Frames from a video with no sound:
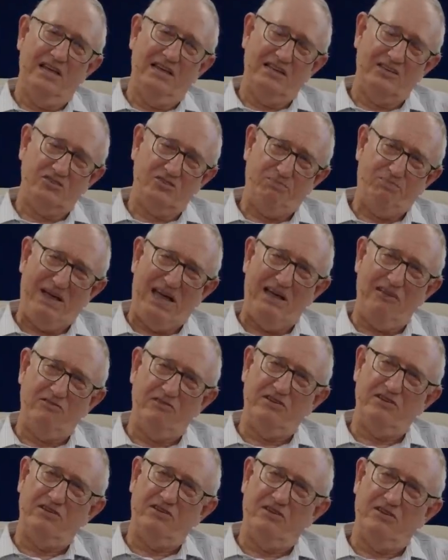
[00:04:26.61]

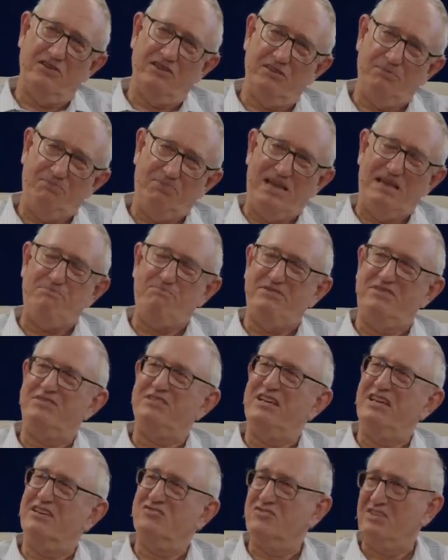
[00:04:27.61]
expounded on the
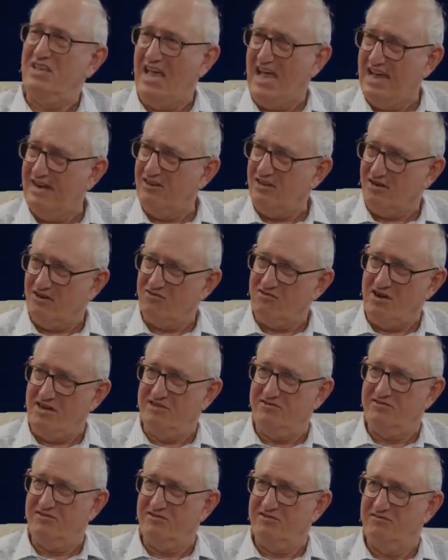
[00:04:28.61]
papacy as the
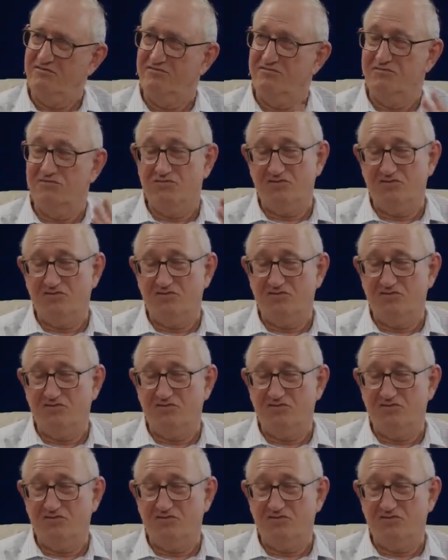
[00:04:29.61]
Antichrist. Mm -hmm.